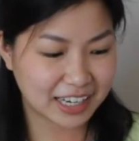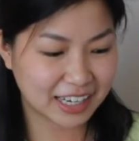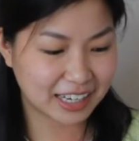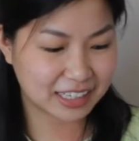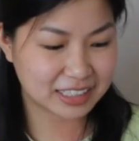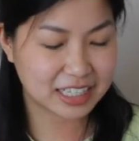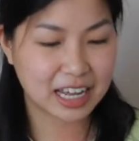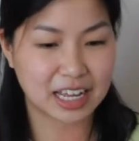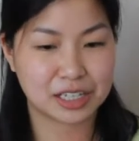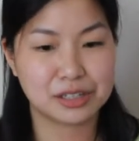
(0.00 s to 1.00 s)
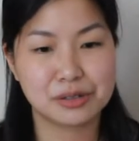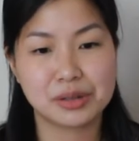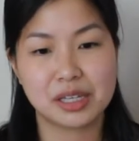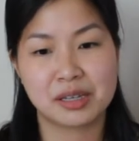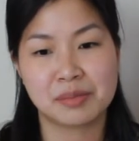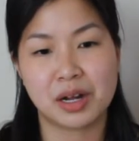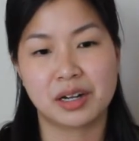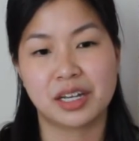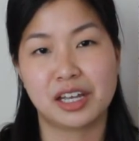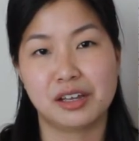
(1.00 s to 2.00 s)
and I glued them
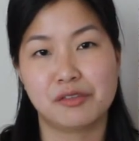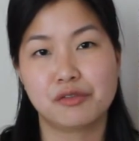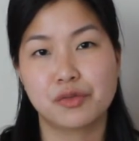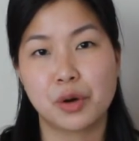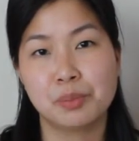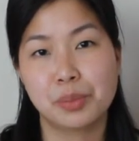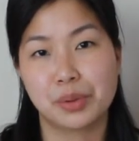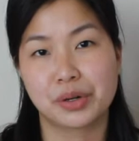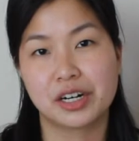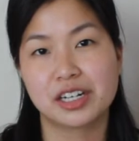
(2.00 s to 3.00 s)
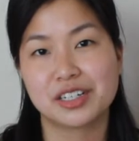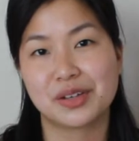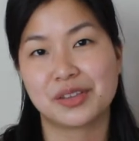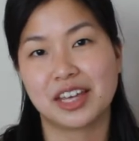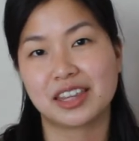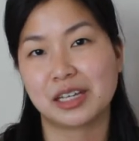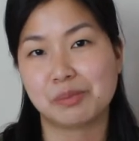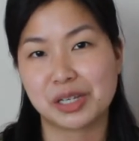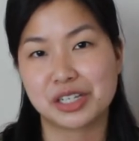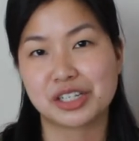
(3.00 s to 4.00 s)
on a foam board so that
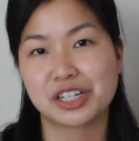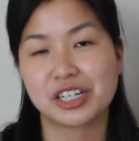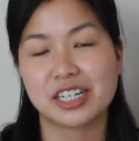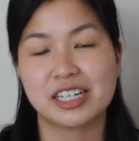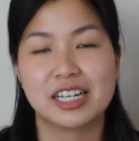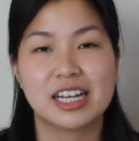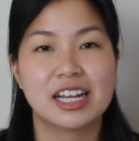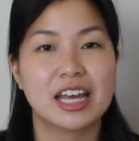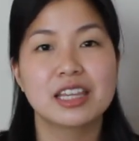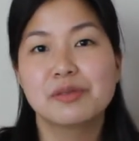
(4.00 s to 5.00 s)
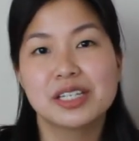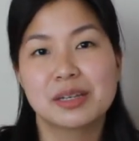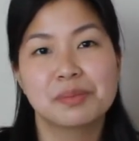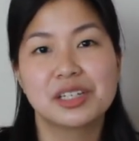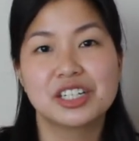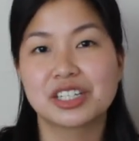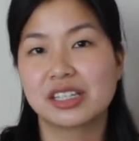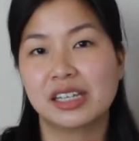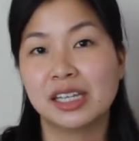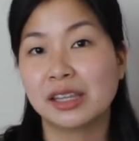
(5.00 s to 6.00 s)
they'd be sturdy, and then we simply
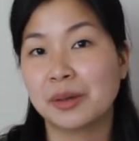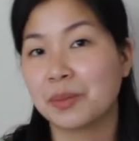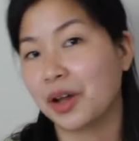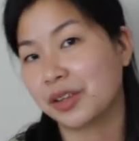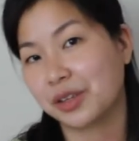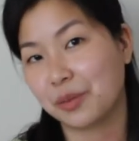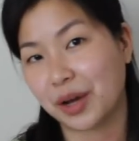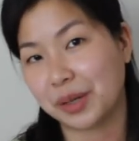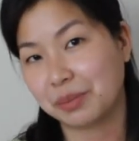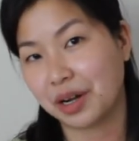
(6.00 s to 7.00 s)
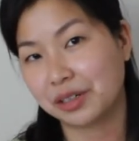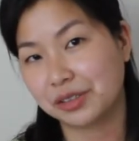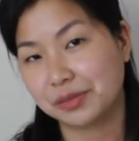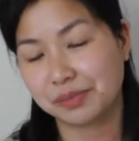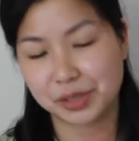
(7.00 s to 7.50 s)
just leaned them on the wine bottle.